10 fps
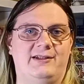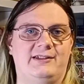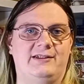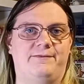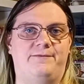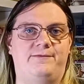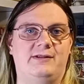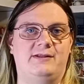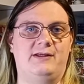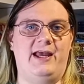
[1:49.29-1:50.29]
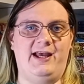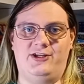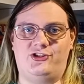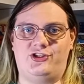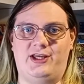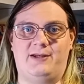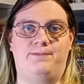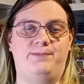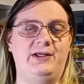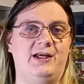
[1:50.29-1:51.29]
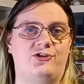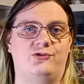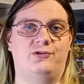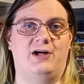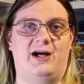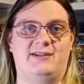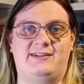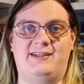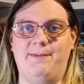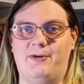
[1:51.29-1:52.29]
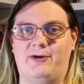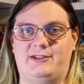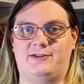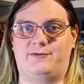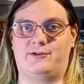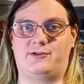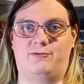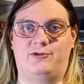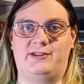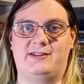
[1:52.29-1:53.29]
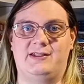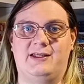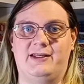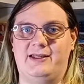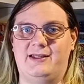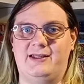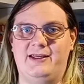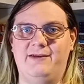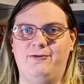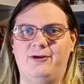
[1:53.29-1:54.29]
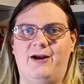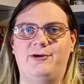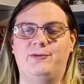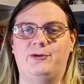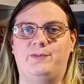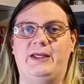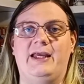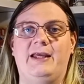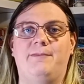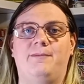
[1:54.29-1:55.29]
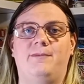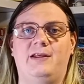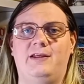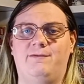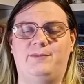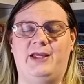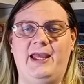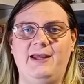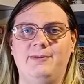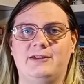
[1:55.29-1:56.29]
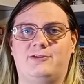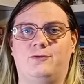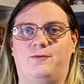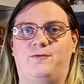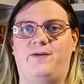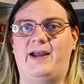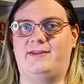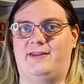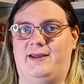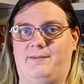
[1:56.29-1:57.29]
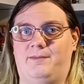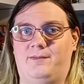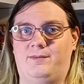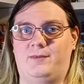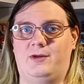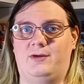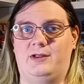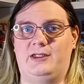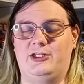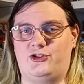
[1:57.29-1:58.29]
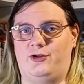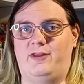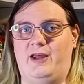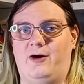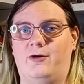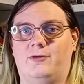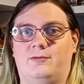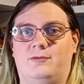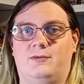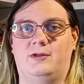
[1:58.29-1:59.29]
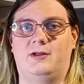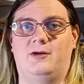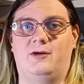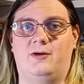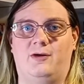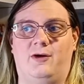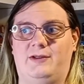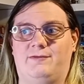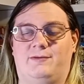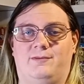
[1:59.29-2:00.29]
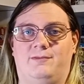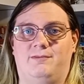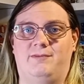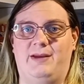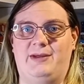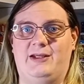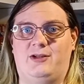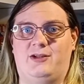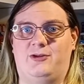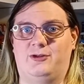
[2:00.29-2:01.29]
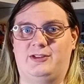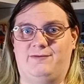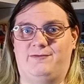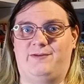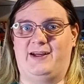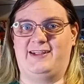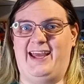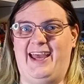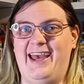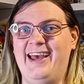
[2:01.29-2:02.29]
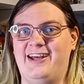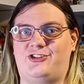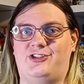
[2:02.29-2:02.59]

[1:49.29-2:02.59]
if Ash and Pikachu are separated for some reason, if Lucario would even be able to find them, each on their own. Or even, maybe he couldn't even find Ash